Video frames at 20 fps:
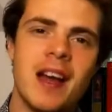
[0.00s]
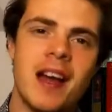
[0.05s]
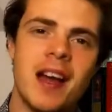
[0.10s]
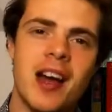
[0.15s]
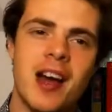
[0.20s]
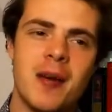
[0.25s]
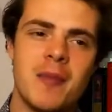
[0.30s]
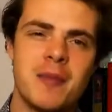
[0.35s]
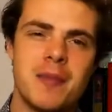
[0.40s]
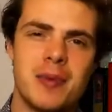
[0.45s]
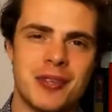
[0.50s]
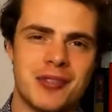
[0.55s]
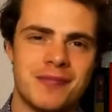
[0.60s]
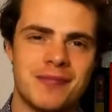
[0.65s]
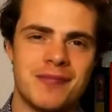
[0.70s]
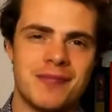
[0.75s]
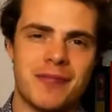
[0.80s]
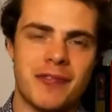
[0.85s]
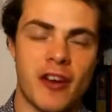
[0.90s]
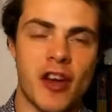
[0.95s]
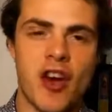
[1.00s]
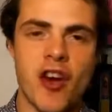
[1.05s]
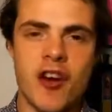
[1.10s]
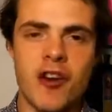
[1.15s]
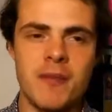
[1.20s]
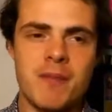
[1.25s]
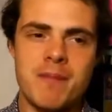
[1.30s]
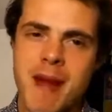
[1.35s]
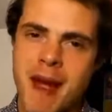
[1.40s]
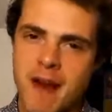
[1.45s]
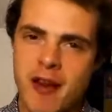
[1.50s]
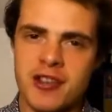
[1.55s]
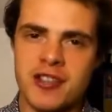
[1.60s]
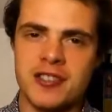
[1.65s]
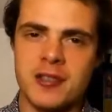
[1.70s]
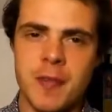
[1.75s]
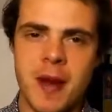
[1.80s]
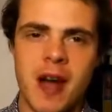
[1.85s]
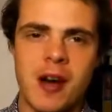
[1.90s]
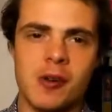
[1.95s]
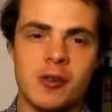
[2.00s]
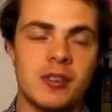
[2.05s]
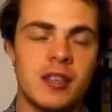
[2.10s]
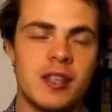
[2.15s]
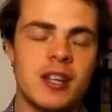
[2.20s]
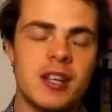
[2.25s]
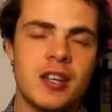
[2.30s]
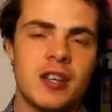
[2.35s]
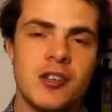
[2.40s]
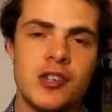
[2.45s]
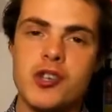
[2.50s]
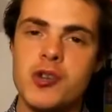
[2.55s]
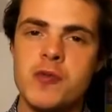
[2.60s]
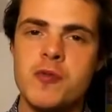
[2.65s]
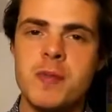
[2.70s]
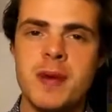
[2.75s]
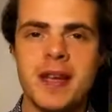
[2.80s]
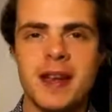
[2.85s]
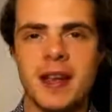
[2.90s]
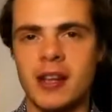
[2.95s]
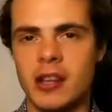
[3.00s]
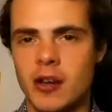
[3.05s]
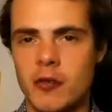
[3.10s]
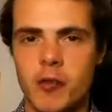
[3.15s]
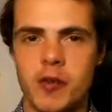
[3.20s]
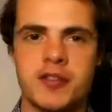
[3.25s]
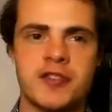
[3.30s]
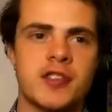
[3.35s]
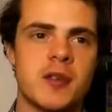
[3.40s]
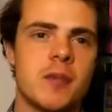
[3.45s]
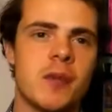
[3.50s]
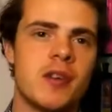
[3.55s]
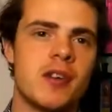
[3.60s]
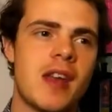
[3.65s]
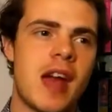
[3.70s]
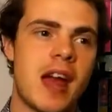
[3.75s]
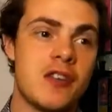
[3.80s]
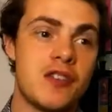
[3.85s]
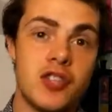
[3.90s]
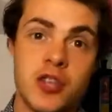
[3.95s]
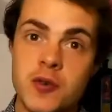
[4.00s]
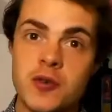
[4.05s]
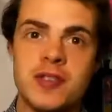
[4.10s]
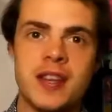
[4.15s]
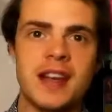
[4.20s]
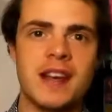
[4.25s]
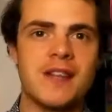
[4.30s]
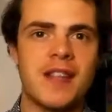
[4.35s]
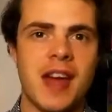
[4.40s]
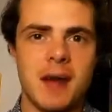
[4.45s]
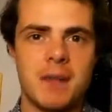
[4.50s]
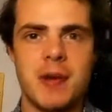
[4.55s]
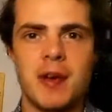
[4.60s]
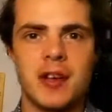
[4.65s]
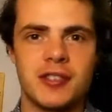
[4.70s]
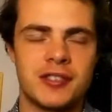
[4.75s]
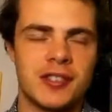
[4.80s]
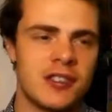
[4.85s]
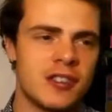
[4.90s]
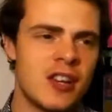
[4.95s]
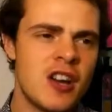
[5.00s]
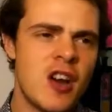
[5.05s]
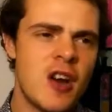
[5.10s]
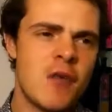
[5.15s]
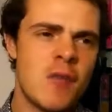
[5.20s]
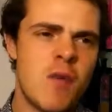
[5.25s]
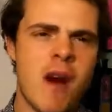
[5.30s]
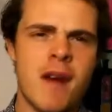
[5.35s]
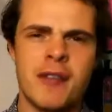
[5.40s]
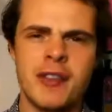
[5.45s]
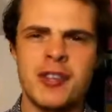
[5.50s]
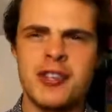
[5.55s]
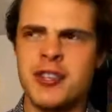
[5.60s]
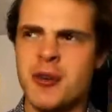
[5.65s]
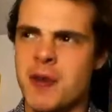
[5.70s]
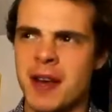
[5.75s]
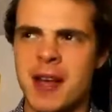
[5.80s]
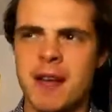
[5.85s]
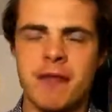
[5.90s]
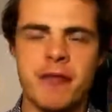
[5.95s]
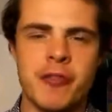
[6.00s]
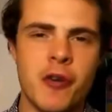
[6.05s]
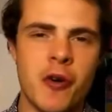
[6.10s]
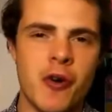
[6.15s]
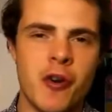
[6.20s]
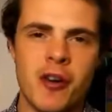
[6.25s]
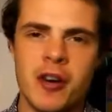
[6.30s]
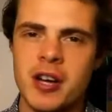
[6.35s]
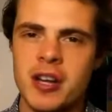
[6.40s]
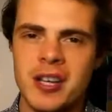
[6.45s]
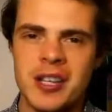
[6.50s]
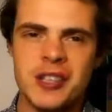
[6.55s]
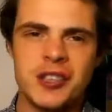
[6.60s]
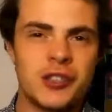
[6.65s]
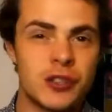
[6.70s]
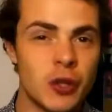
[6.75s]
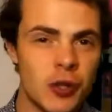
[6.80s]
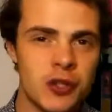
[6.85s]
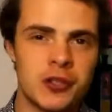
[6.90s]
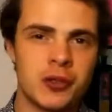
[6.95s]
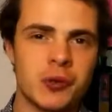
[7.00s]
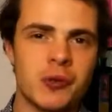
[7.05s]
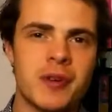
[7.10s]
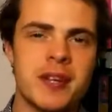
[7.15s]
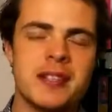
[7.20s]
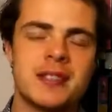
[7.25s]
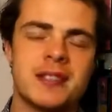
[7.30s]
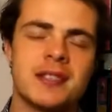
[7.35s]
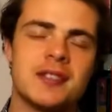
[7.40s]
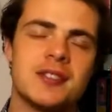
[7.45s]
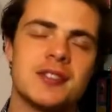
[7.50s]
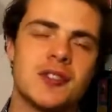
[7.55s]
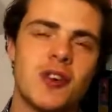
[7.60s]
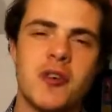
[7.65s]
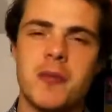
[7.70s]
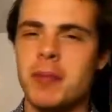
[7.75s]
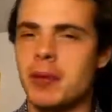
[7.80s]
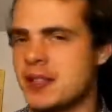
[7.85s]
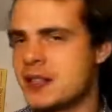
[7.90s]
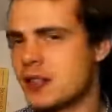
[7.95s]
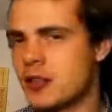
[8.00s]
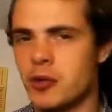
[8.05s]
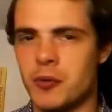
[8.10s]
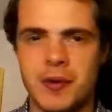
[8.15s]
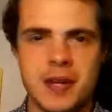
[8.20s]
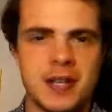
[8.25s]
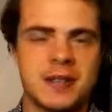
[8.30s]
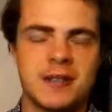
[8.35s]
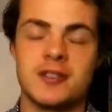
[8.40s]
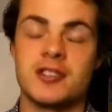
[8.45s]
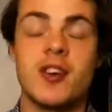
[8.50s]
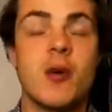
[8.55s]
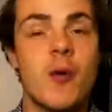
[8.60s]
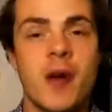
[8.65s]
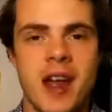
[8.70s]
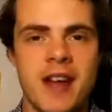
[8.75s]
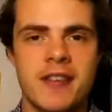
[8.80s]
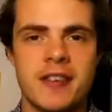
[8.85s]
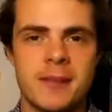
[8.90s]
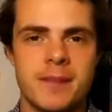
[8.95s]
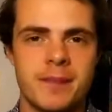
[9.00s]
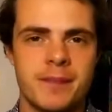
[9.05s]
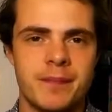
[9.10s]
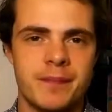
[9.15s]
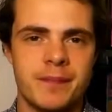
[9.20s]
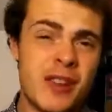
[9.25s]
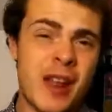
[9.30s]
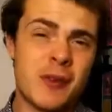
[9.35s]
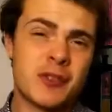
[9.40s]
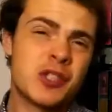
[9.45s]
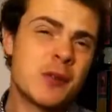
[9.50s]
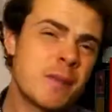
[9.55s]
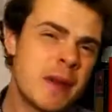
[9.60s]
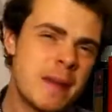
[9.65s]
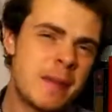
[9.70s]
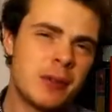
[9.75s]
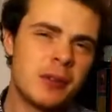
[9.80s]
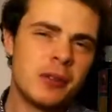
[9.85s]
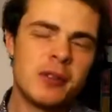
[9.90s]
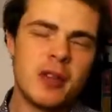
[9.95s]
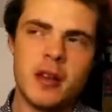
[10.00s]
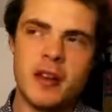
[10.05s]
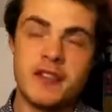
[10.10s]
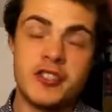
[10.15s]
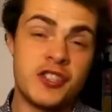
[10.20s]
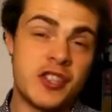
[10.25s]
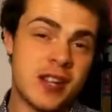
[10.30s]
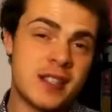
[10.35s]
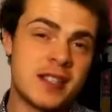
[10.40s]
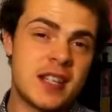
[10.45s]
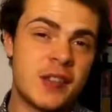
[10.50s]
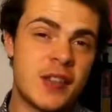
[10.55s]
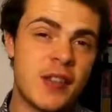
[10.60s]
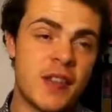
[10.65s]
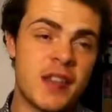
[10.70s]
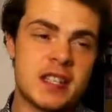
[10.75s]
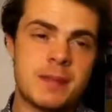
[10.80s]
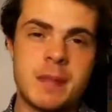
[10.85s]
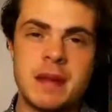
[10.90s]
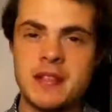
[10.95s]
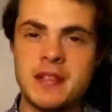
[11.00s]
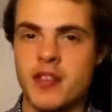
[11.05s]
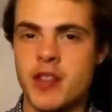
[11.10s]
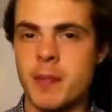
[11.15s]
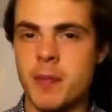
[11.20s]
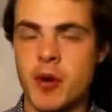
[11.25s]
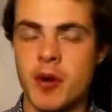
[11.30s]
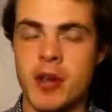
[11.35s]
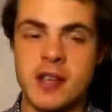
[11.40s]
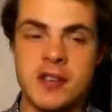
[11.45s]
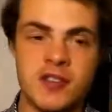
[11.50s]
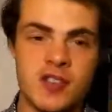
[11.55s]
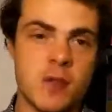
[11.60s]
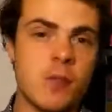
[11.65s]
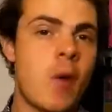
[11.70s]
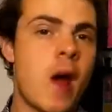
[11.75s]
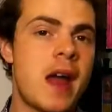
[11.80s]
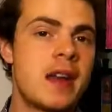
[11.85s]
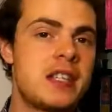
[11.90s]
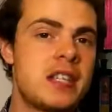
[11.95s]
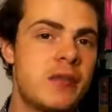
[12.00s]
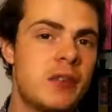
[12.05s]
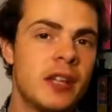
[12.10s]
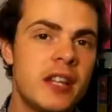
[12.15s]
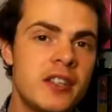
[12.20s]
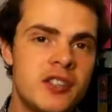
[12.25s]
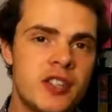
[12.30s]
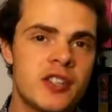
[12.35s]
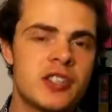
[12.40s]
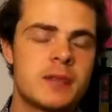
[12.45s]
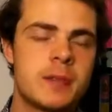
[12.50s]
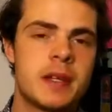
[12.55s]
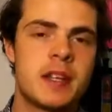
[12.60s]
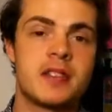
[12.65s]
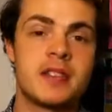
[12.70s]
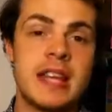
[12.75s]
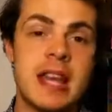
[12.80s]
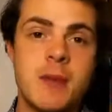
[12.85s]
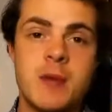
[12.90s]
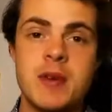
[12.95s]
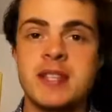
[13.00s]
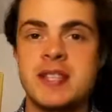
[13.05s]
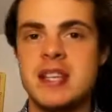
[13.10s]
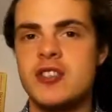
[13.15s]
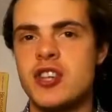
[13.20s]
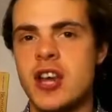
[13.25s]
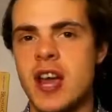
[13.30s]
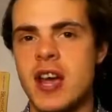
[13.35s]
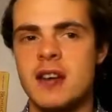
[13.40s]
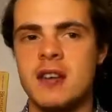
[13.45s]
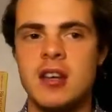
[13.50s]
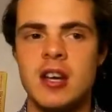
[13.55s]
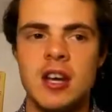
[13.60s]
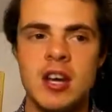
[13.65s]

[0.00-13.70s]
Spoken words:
But for her, marriage is about you being in love with someone and choosing that person, rather than doing it for social reasons or political reasons or whatever. Now, some people have suggested that this means that the book is somewhat anti-religious, because here we see Jane